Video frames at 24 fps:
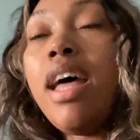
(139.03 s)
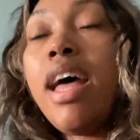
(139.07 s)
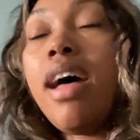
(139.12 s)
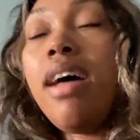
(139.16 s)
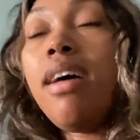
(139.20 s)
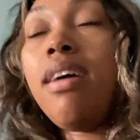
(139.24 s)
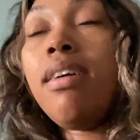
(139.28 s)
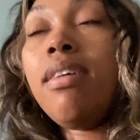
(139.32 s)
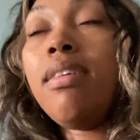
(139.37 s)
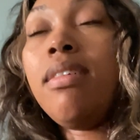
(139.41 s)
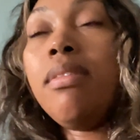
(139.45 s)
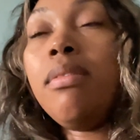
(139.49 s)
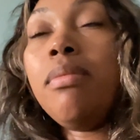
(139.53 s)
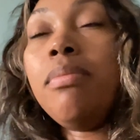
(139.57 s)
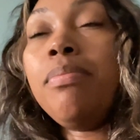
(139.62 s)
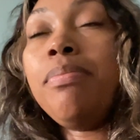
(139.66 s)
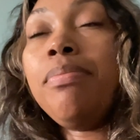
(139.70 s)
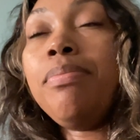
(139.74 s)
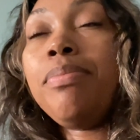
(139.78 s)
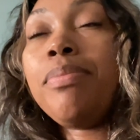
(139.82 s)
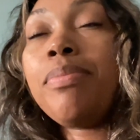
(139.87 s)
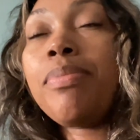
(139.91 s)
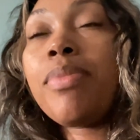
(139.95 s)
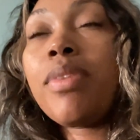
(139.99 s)
um,
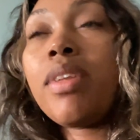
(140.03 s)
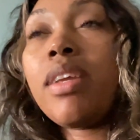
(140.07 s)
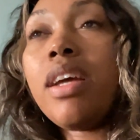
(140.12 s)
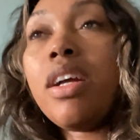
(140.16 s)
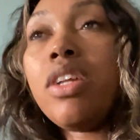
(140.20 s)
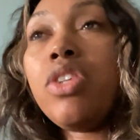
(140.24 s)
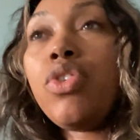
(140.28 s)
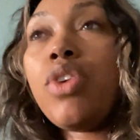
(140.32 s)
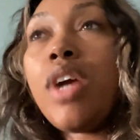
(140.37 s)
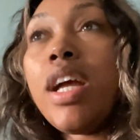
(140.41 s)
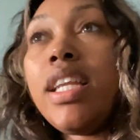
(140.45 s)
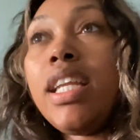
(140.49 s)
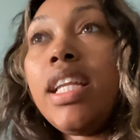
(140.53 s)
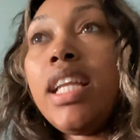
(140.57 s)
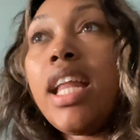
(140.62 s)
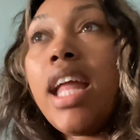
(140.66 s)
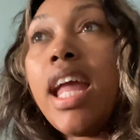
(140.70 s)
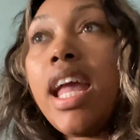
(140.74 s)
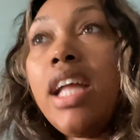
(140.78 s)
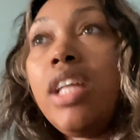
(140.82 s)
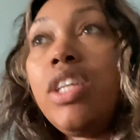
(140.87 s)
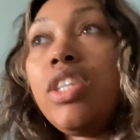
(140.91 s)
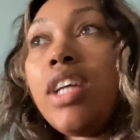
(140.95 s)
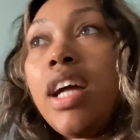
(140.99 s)
contracting
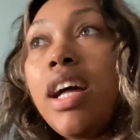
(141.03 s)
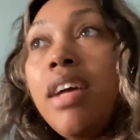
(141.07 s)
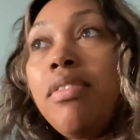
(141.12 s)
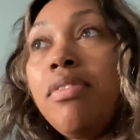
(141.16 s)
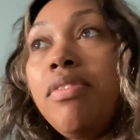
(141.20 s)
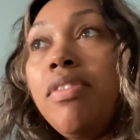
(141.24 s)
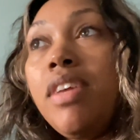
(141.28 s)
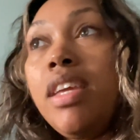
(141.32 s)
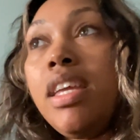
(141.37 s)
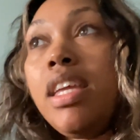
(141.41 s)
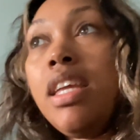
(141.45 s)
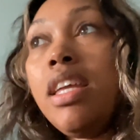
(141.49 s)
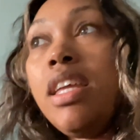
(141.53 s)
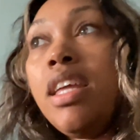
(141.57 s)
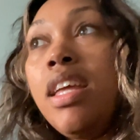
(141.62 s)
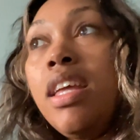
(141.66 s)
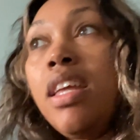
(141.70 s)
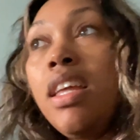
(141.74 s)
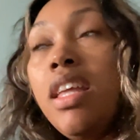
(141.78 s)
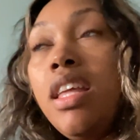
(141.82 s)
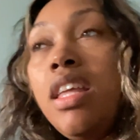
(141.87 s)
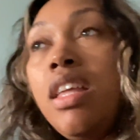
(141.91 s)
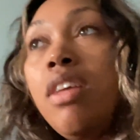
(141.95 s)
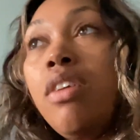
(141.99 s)
HIV
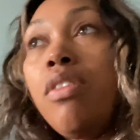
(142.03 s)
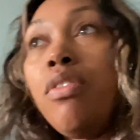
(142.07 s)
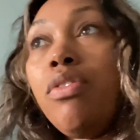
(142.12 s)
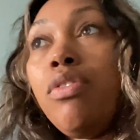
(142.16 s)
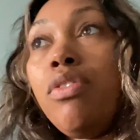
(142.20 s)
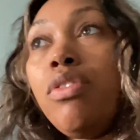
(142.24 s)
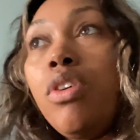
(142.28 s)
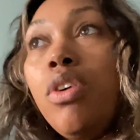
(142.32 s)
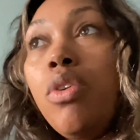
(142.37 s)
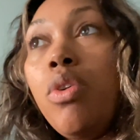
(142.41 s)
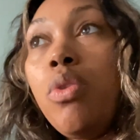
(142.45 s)
if